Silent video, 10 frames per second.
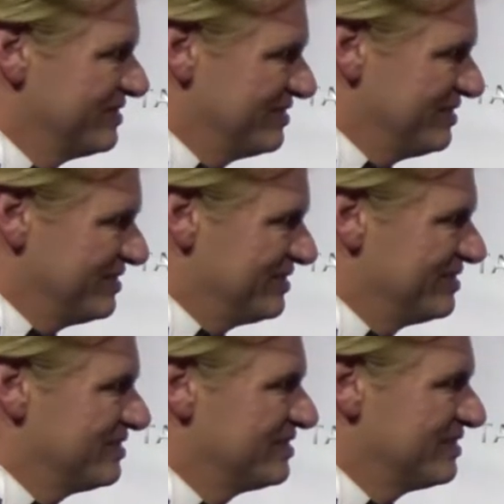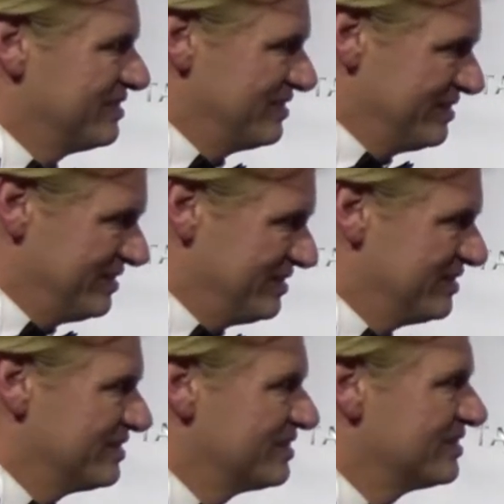
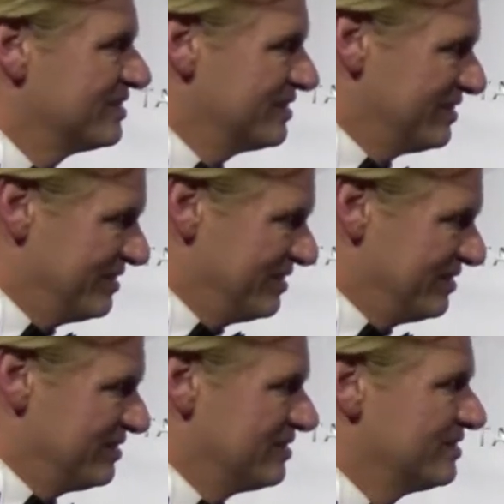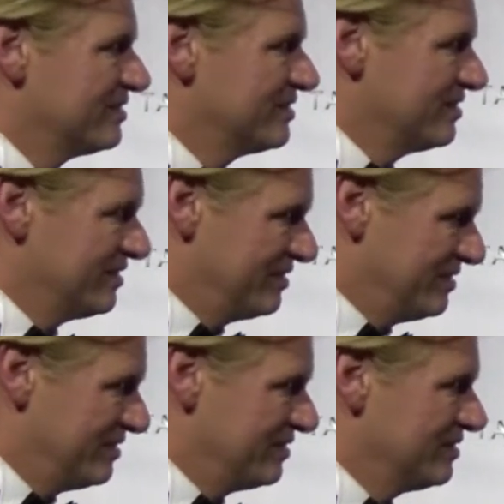
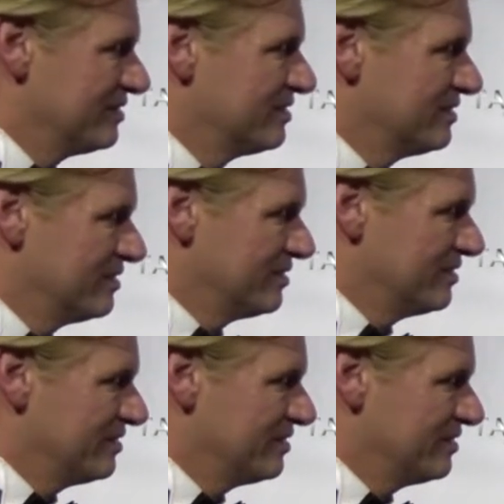[no speech]